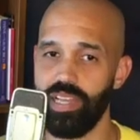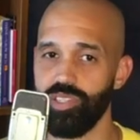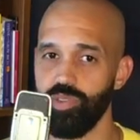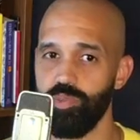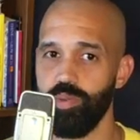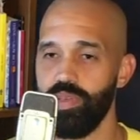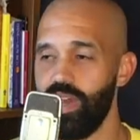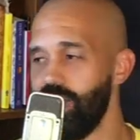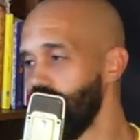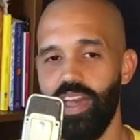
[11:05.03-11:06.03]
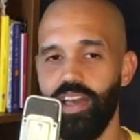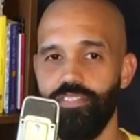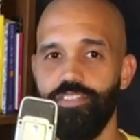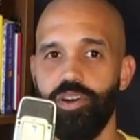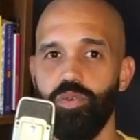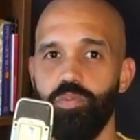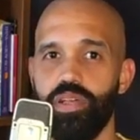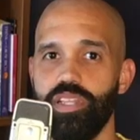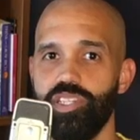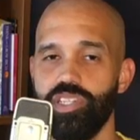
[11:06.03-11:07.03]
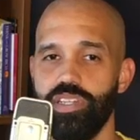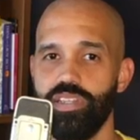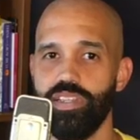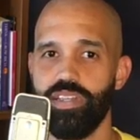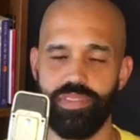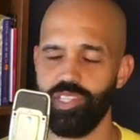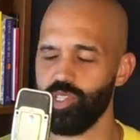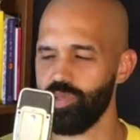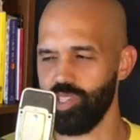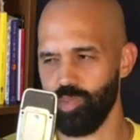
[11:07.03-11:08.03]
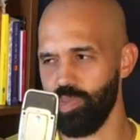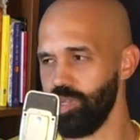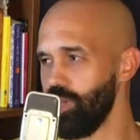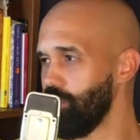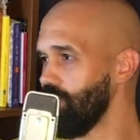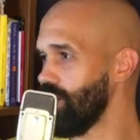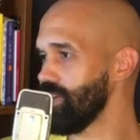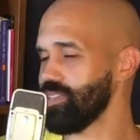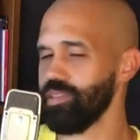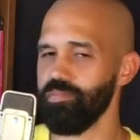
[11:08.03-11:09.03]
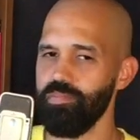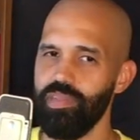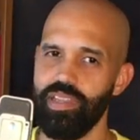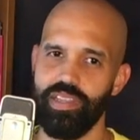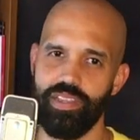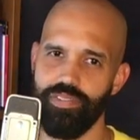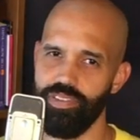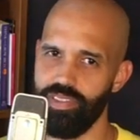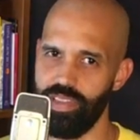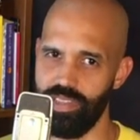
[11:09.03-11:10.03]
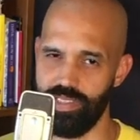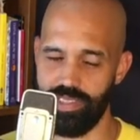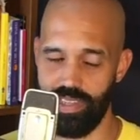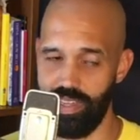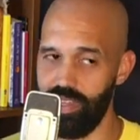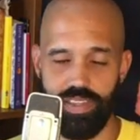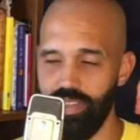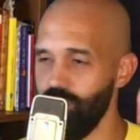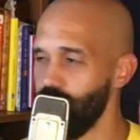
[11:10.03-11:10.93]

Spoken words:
so remember that. Have fun with Billie Jean. This beat applies to many different things. It's like you'll